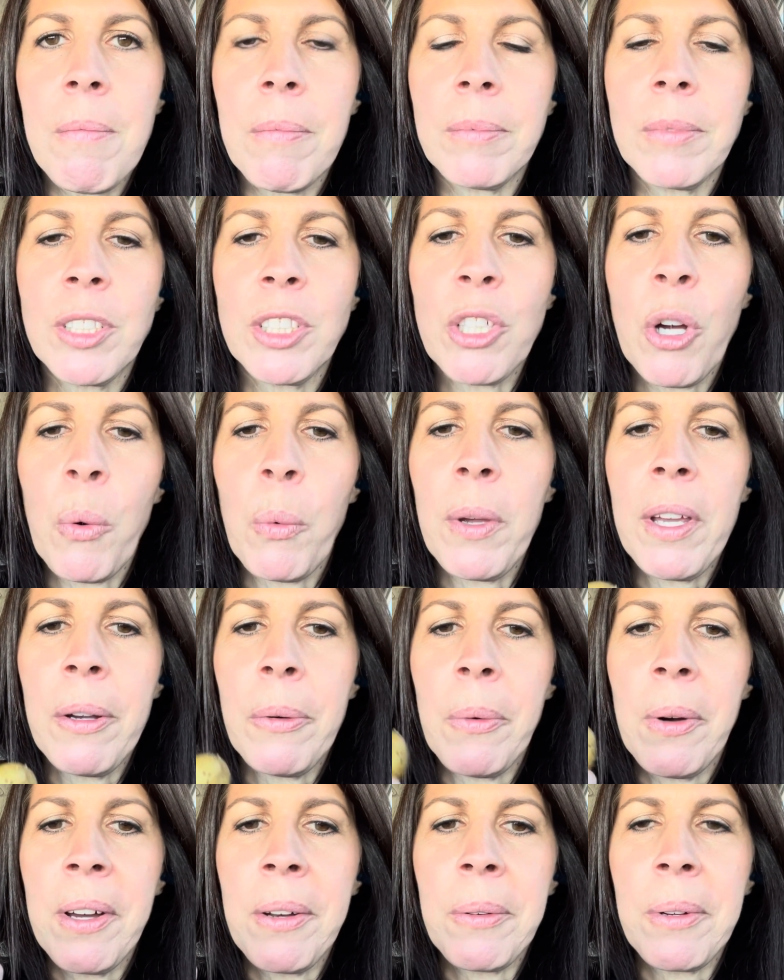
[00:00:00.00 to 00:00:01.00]
So week
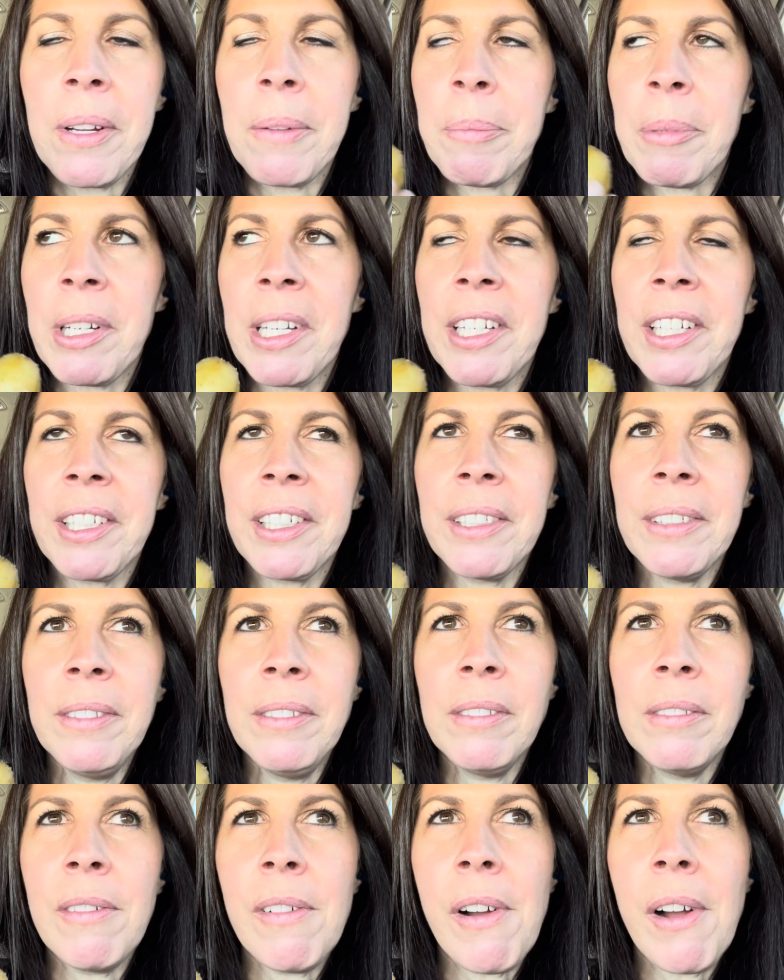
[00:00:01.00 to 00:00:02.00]
1 went pretty good.
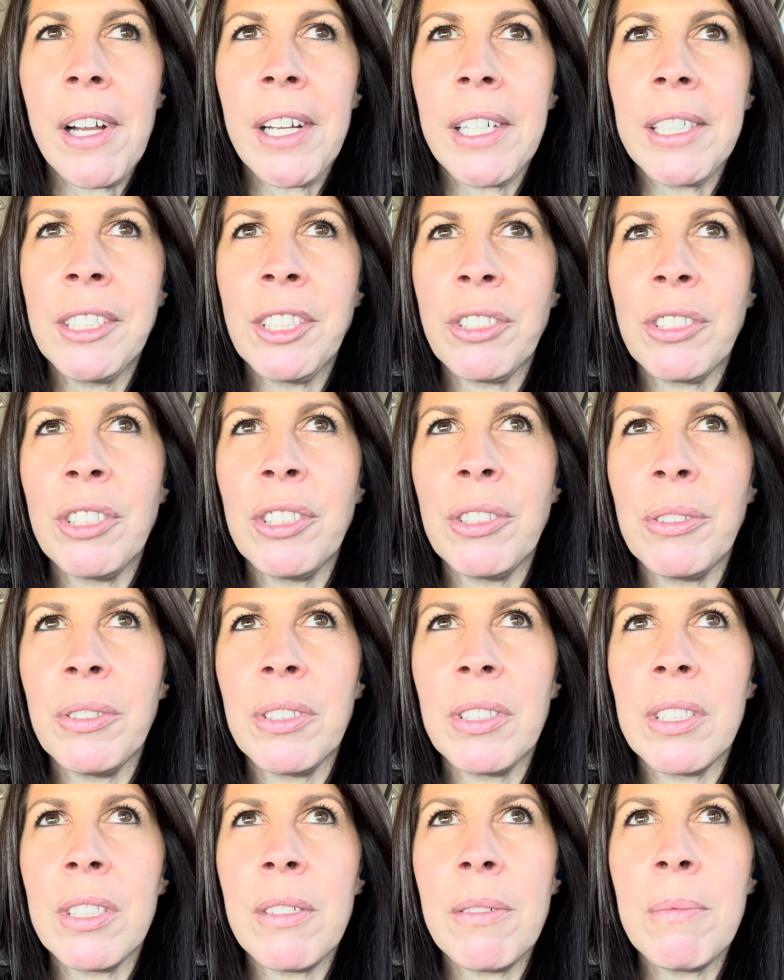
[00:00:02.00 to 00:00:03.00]
I
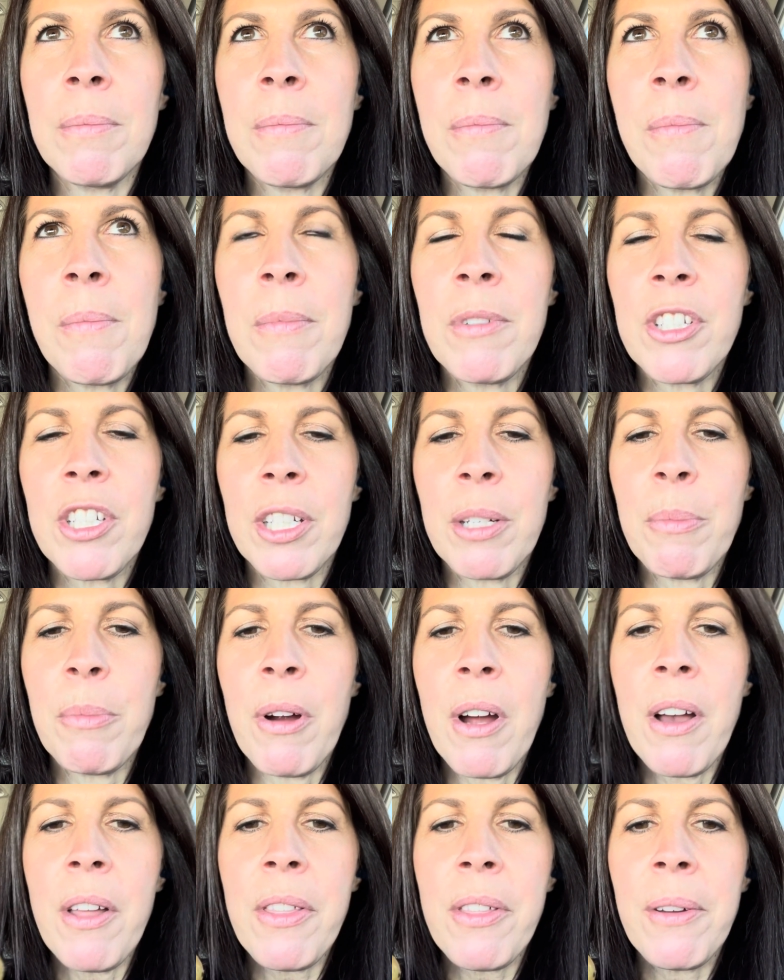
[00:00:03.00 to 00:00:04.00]
introduced chicken
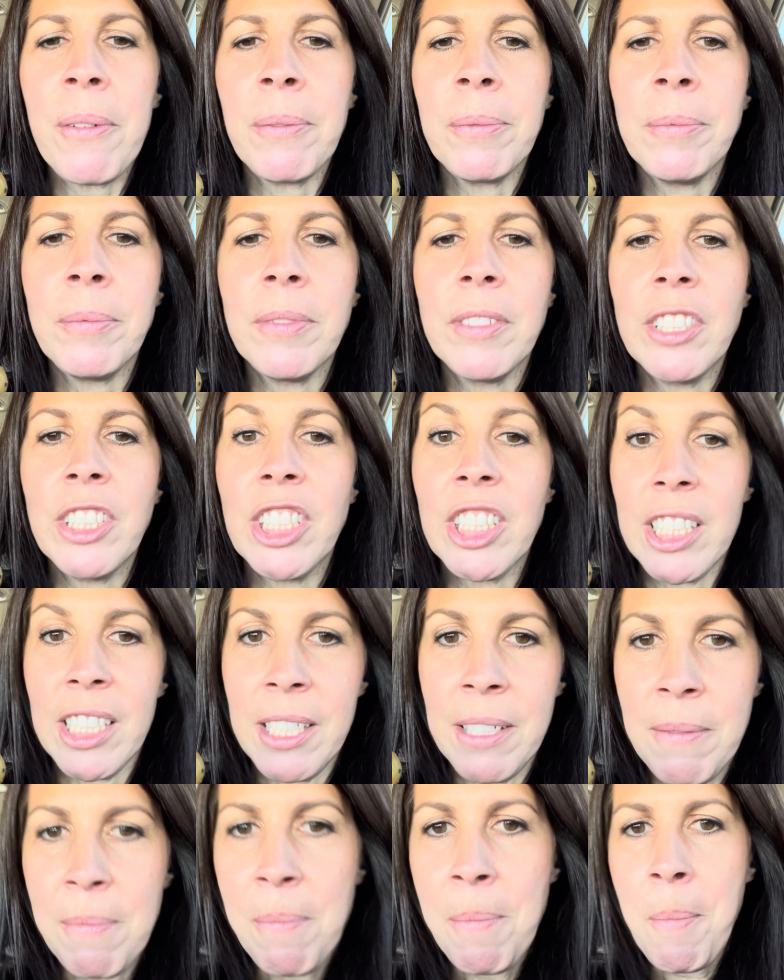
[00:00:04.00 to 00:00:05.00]
broth,
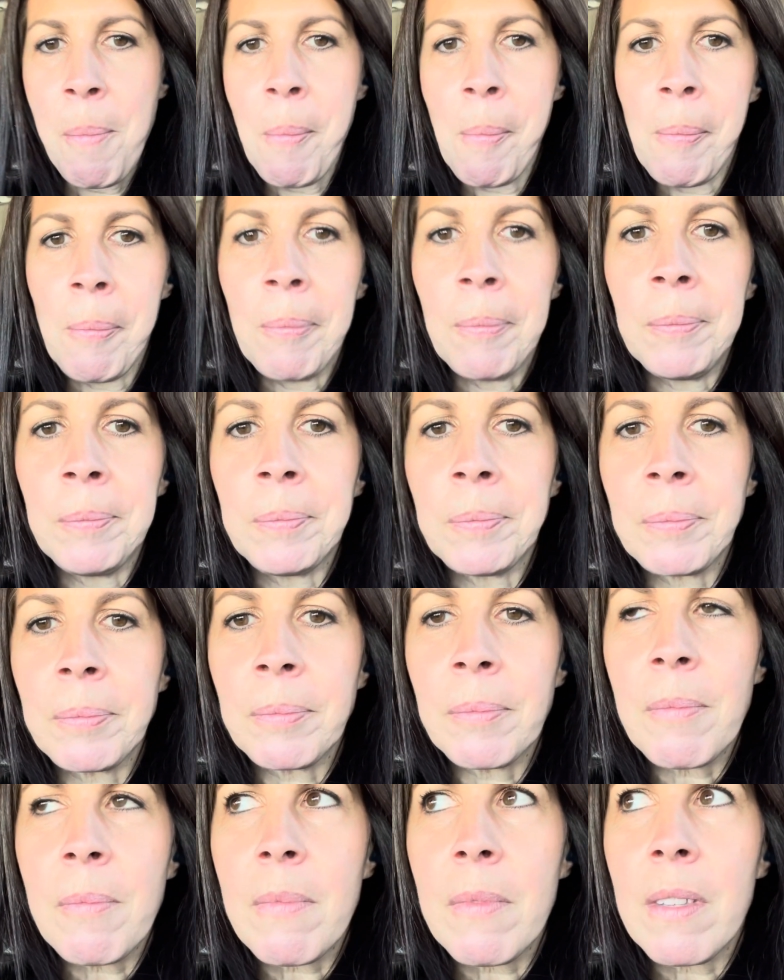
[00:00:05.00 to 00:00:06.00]
chicken,
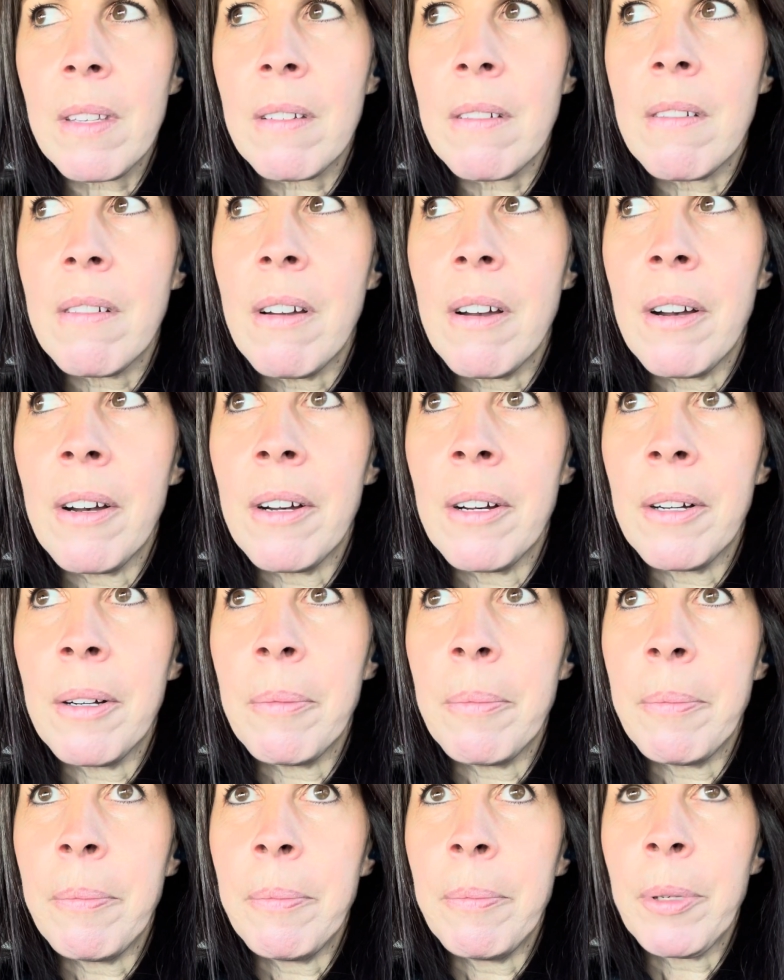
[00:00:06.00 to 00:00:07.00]

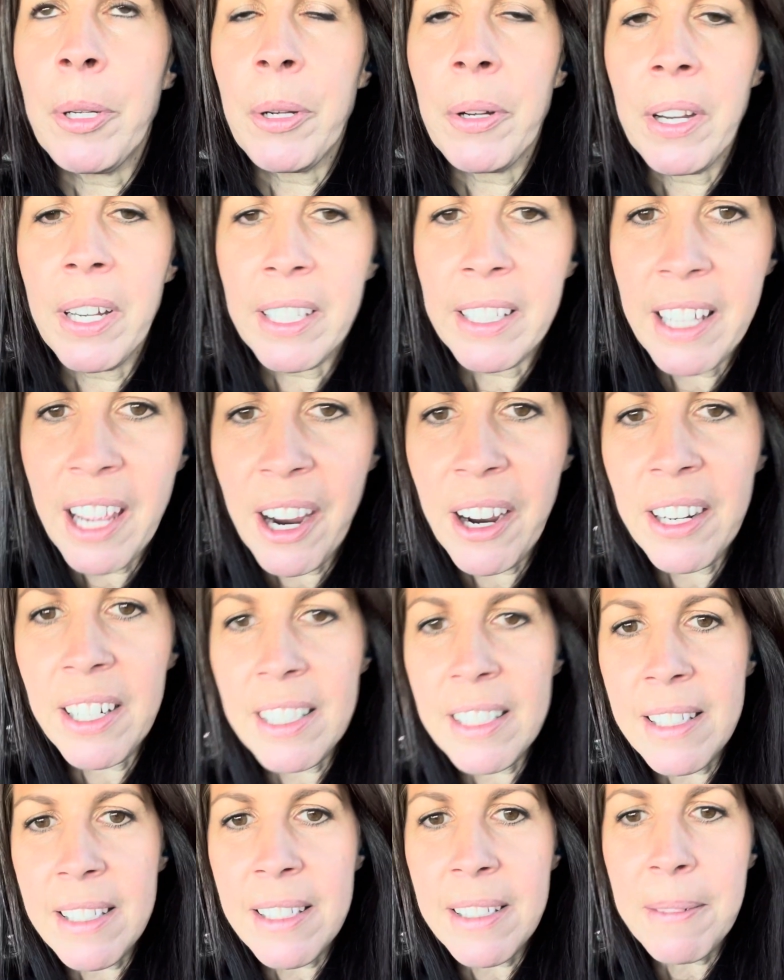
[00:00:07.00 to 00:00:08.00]
pureed
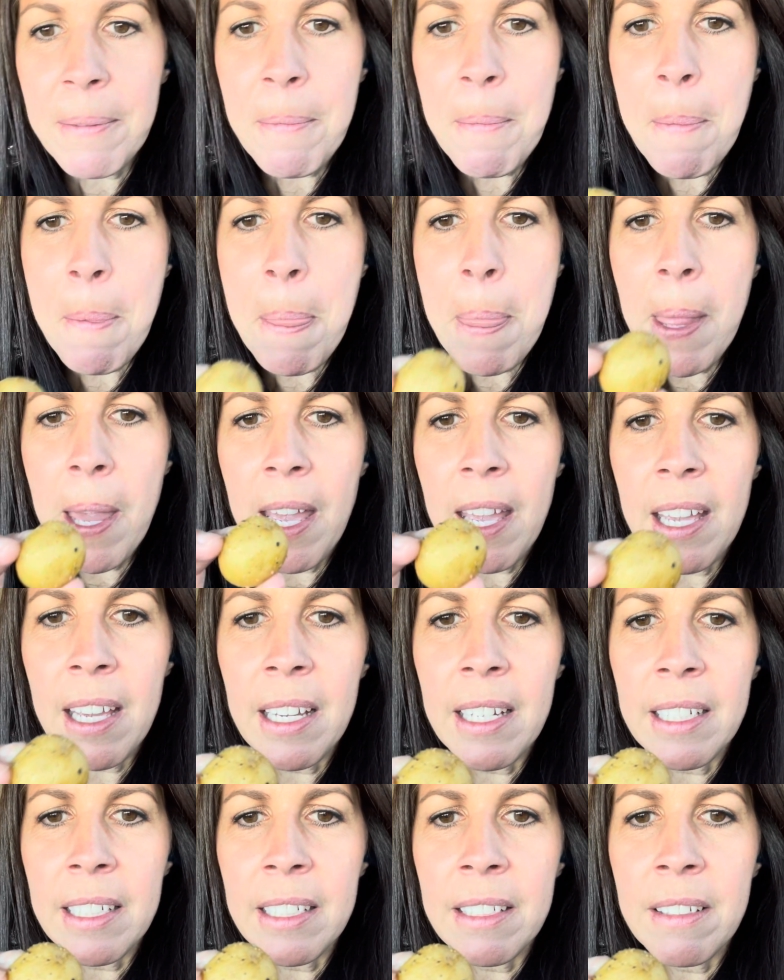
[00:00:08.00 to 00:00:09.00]
carrots,
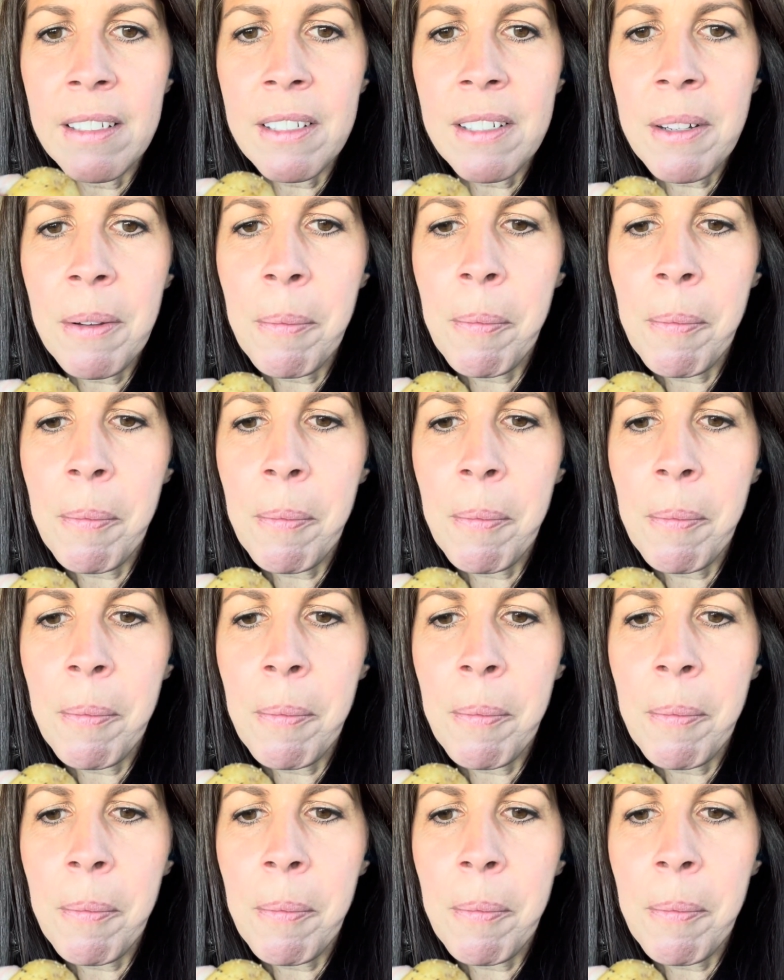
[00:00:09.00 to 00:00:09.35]
and